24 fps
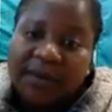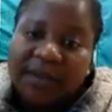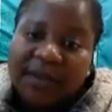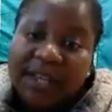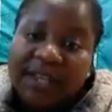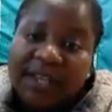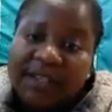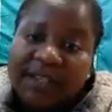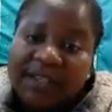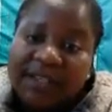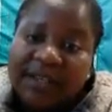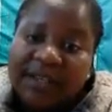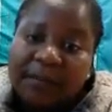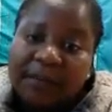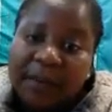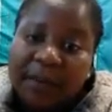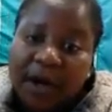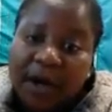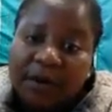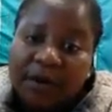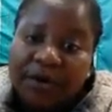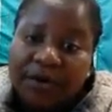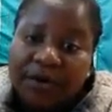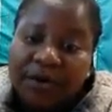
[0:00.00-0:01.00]
eastern
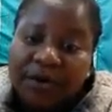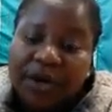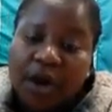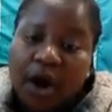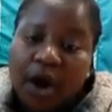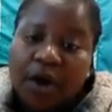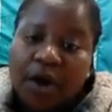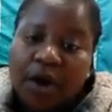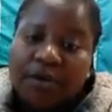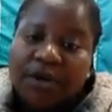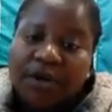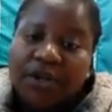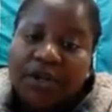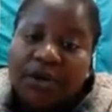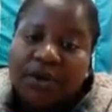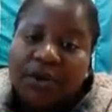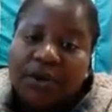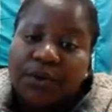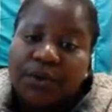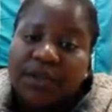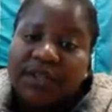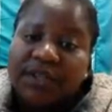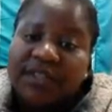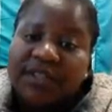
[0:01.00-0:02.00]
boundary current
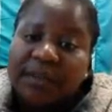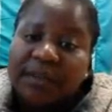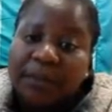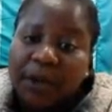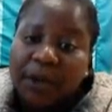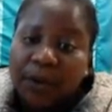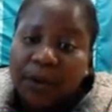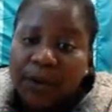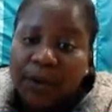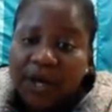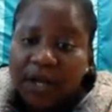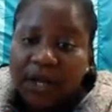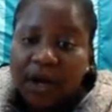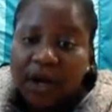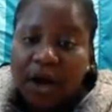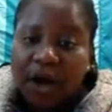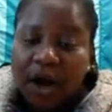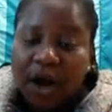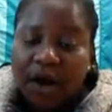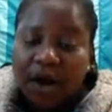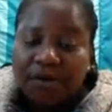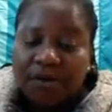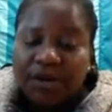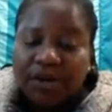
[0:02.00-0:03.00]
known as the Benguela
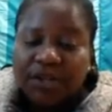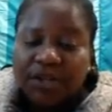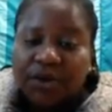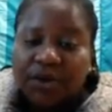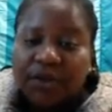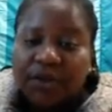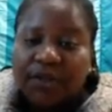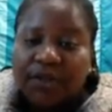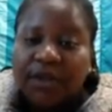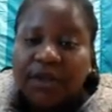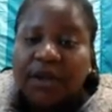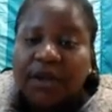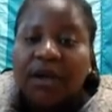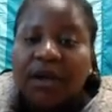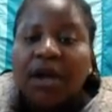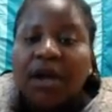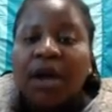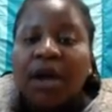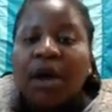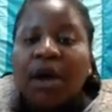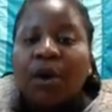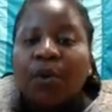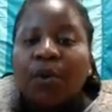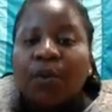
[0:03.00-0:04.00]
current on the
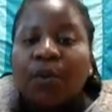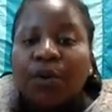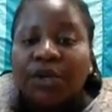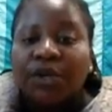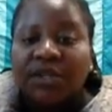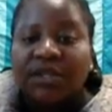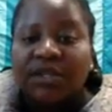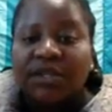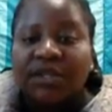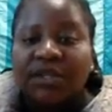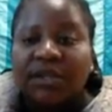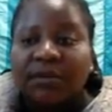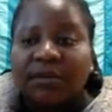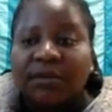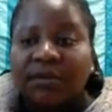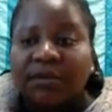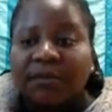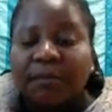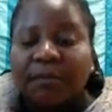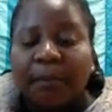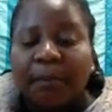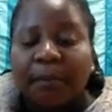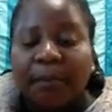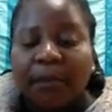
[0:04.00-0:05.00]
western
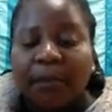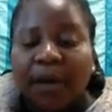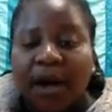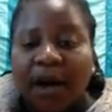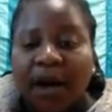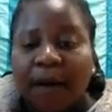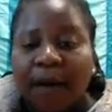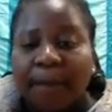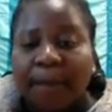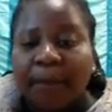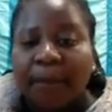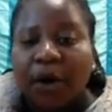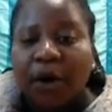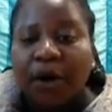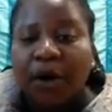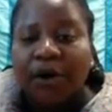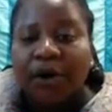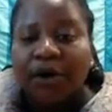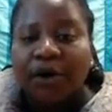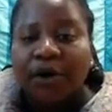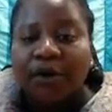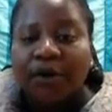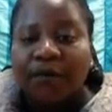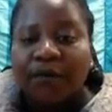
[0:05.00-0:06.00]

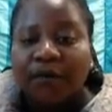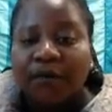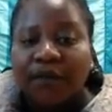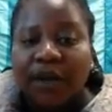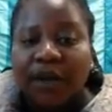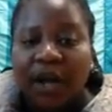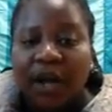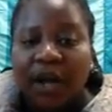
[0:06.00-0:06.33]
part of the